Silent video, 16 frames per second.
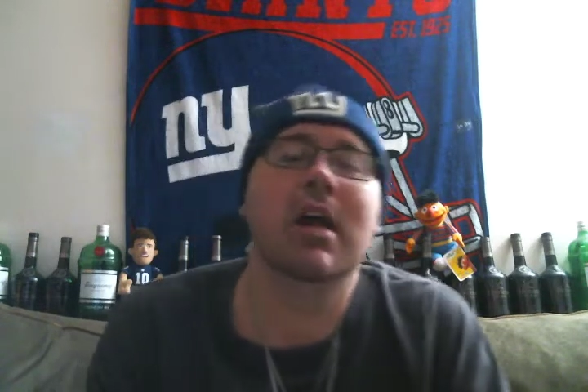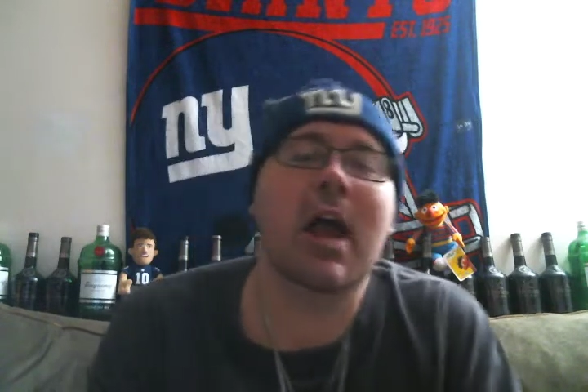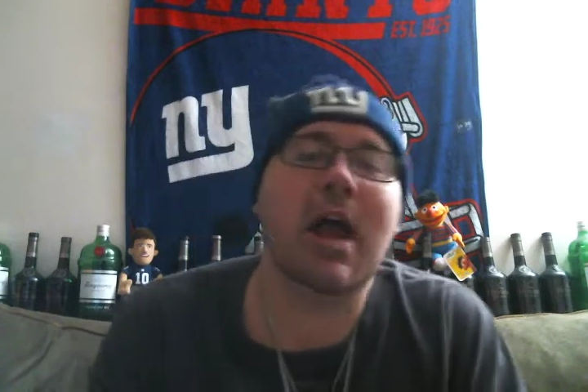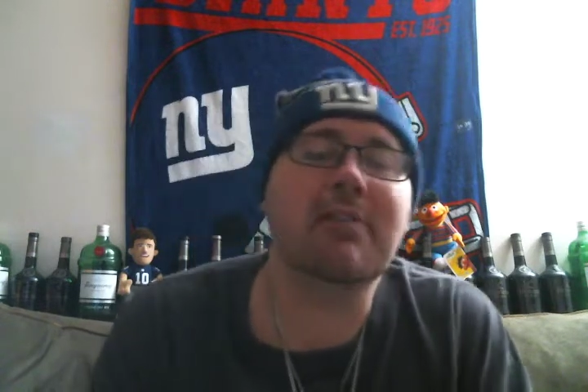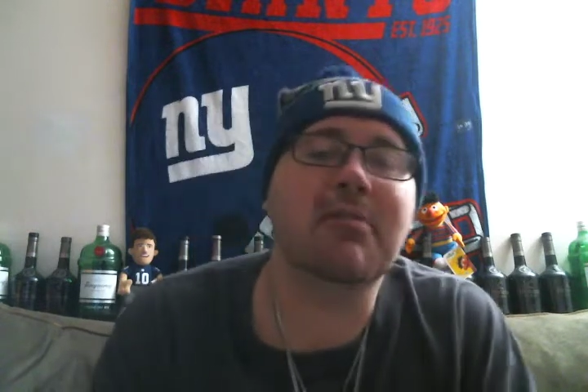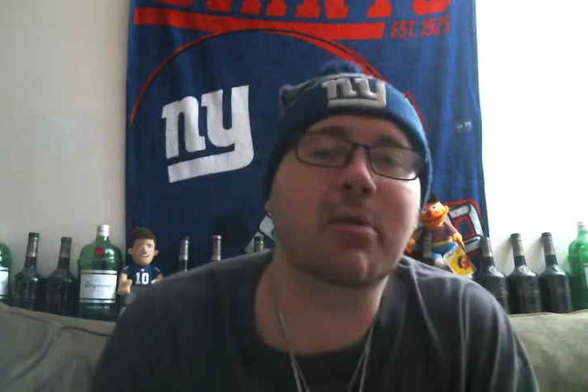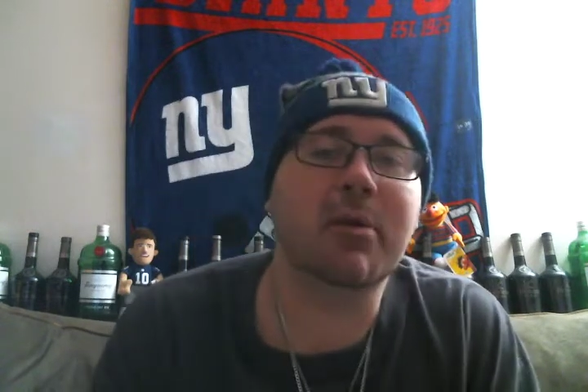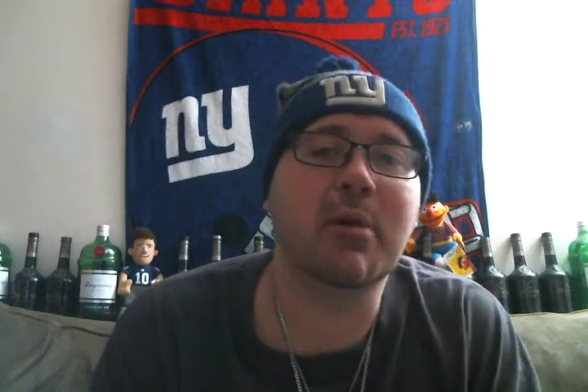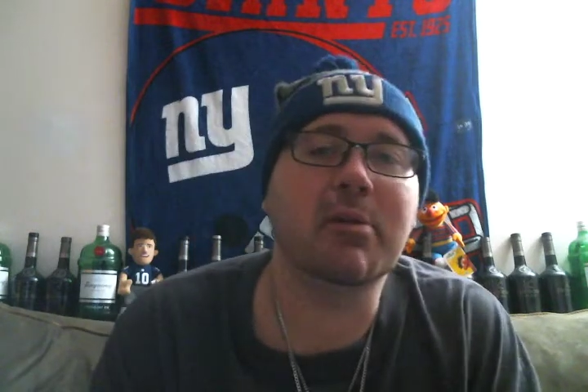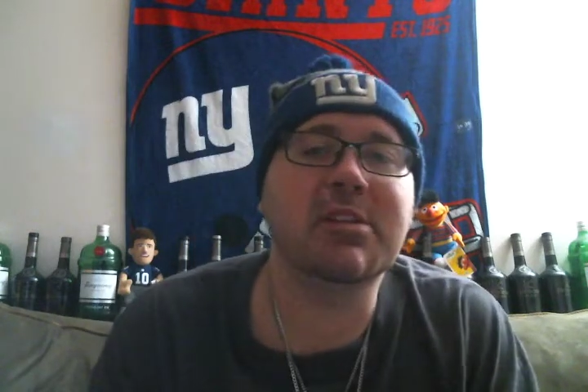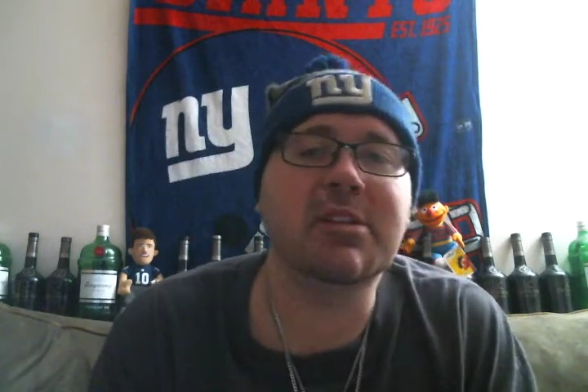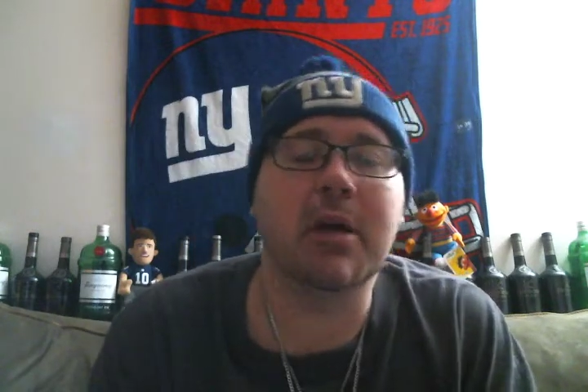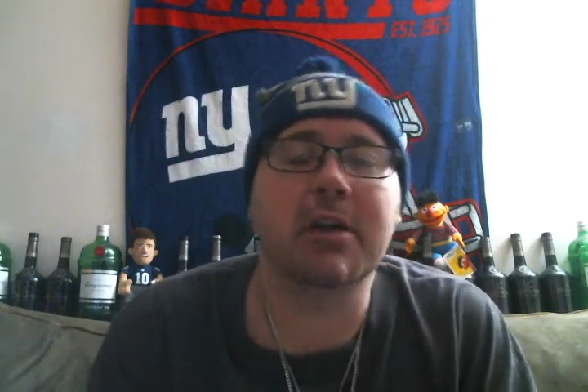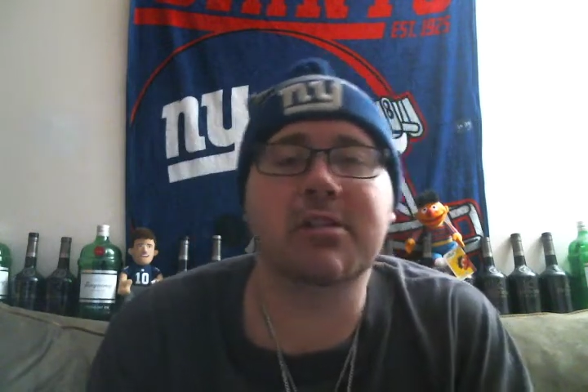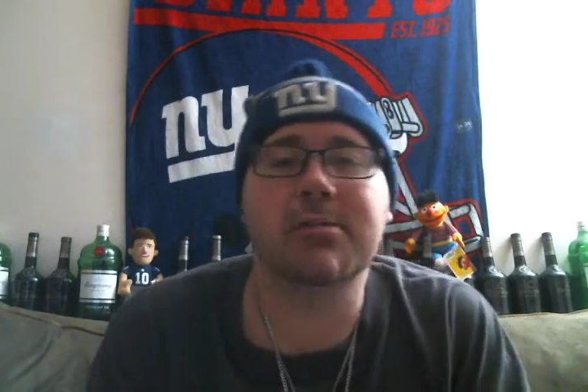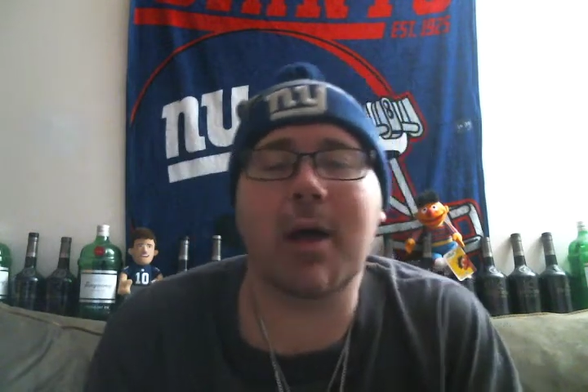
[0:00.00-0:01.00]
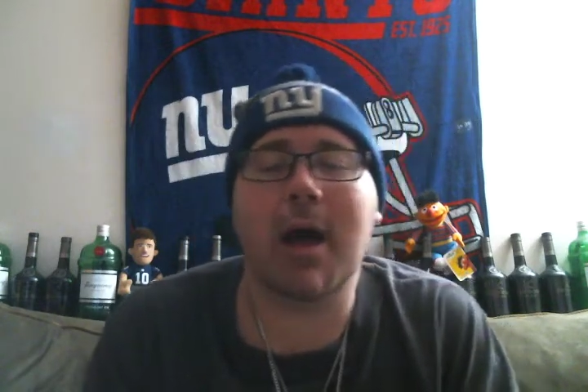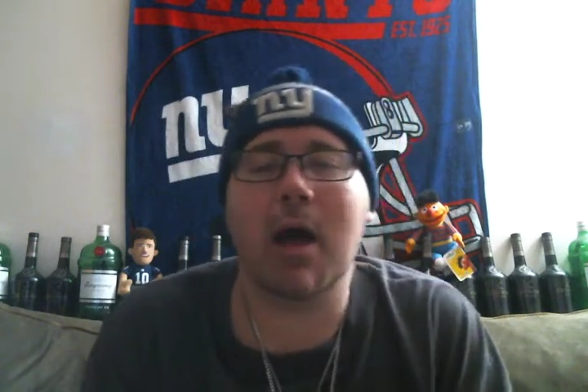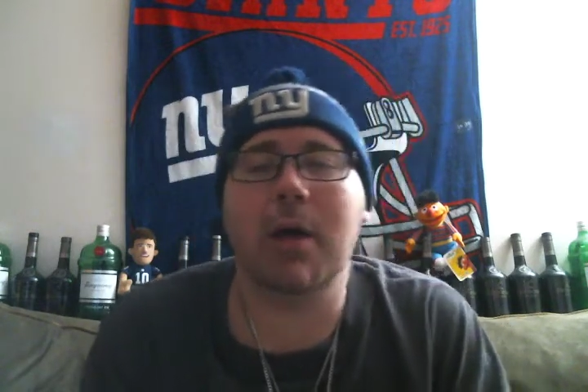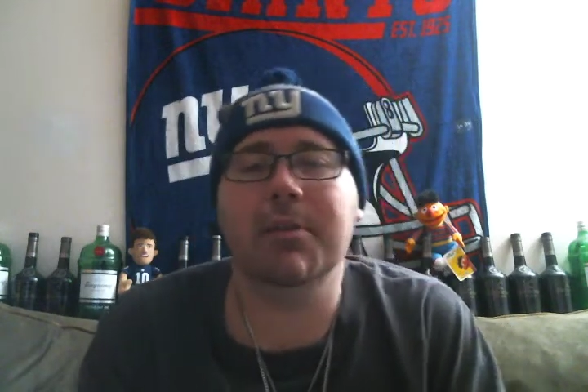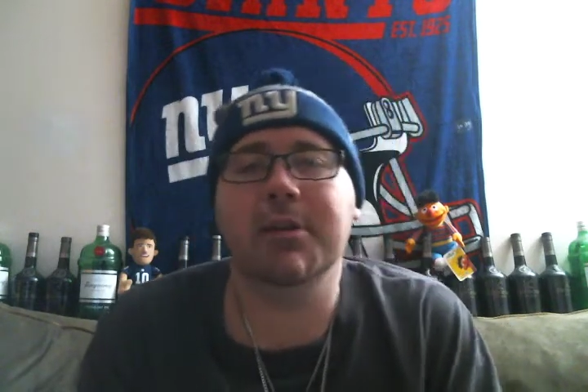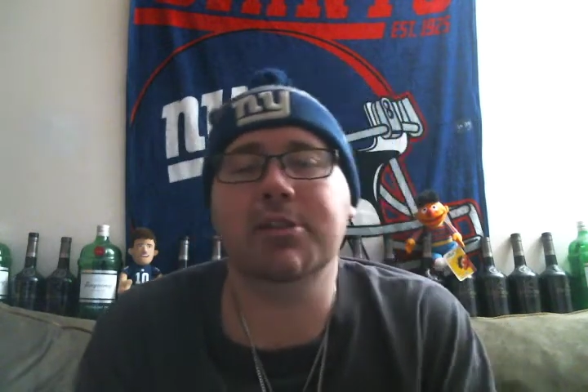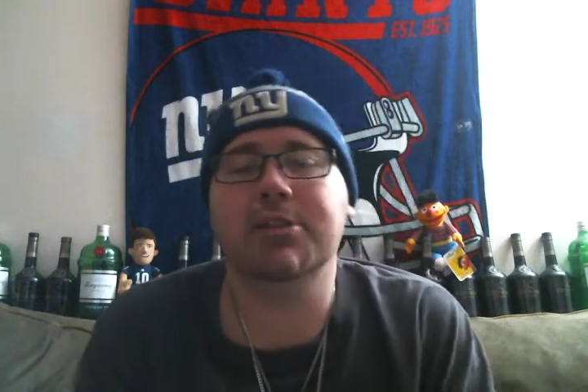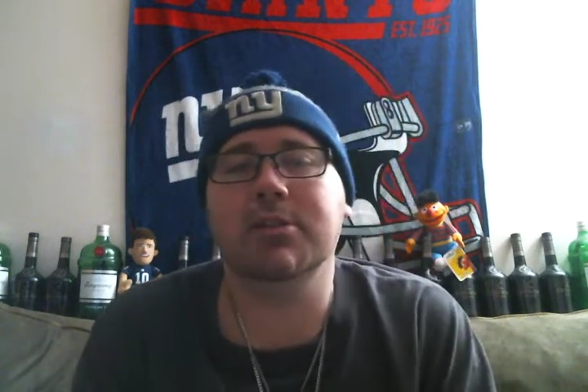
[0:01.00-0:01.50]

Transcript: Everyone always talks about how much,